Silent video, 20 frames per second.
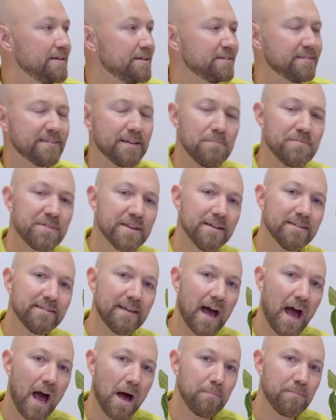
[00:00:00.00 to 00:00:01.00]
something is
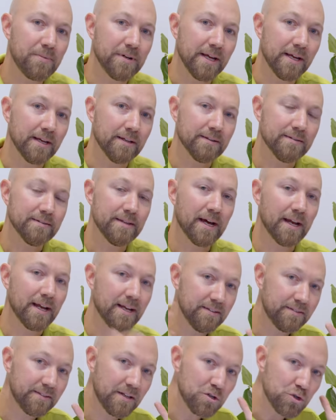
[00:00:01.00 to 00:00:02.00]
happening that
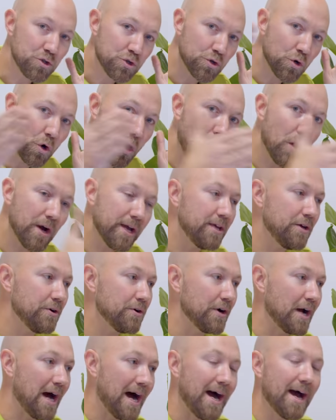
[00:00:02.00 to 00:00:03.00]
is drawing
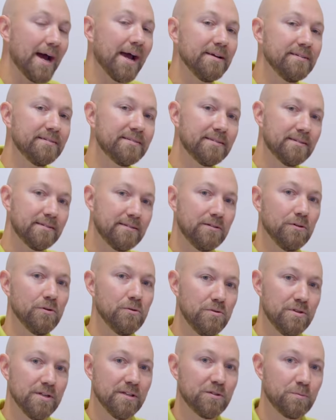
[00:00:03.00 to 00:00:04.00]
your eyes
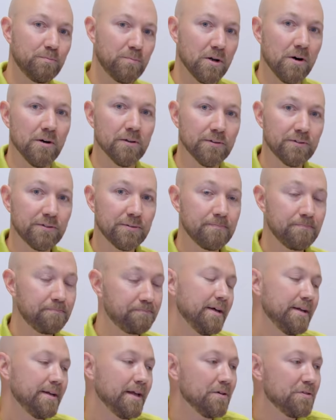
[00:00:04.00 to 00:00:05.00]
to this plant.
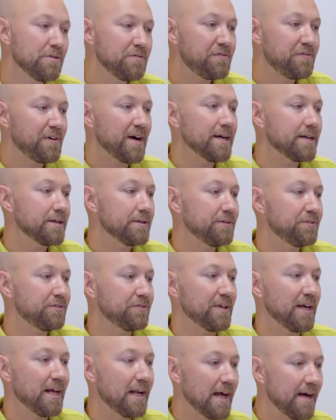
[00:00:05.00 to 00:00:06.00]
Now the
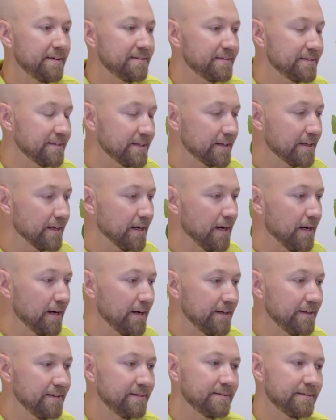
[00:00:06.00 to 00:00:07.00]
Ficus
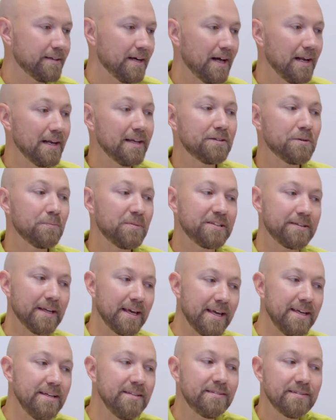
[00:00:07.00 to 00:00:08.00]
elastica is a little bit
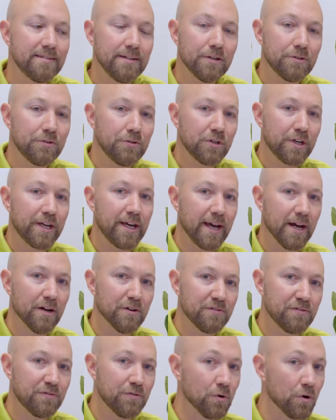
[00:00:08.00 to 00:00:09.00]
easier to
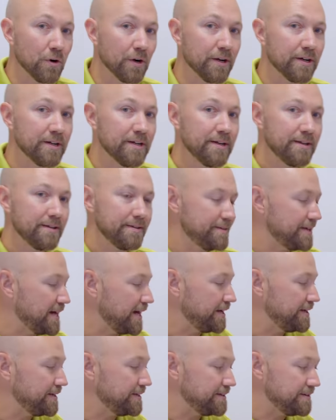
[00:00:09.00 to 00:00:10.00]
care for
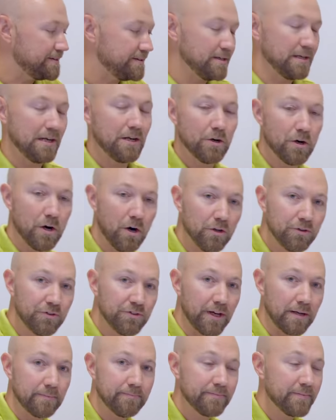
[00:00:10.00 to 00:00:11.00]
than the
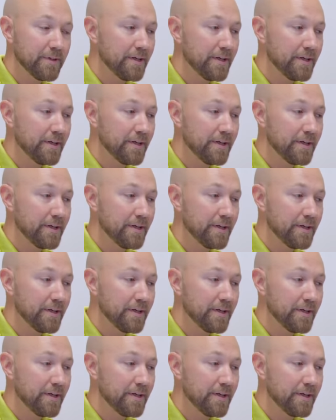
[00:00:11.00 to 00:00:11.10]
lyrata.